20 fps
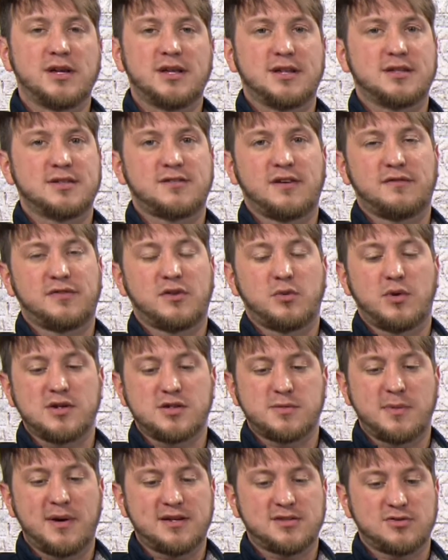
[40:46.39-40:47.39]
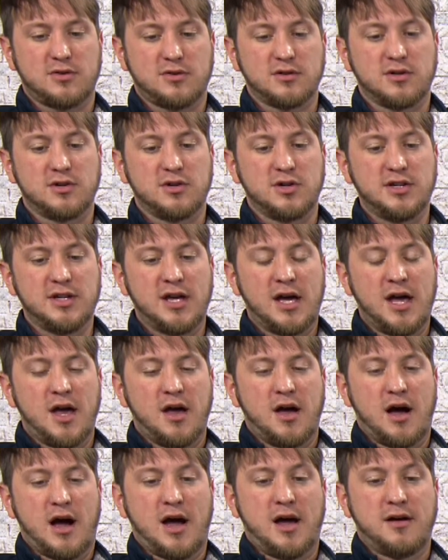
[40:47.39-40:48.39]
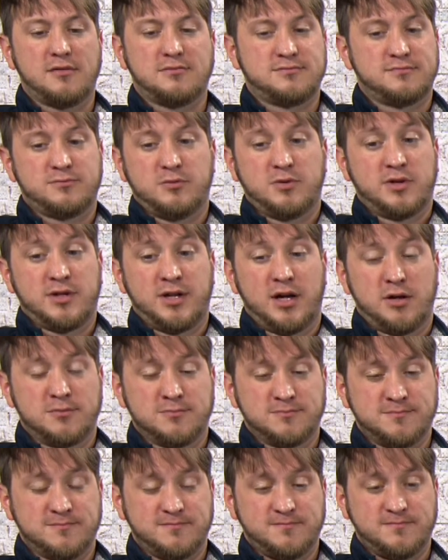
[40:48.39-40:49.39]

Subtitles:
and if the Razorbacks aren't good, I really don't.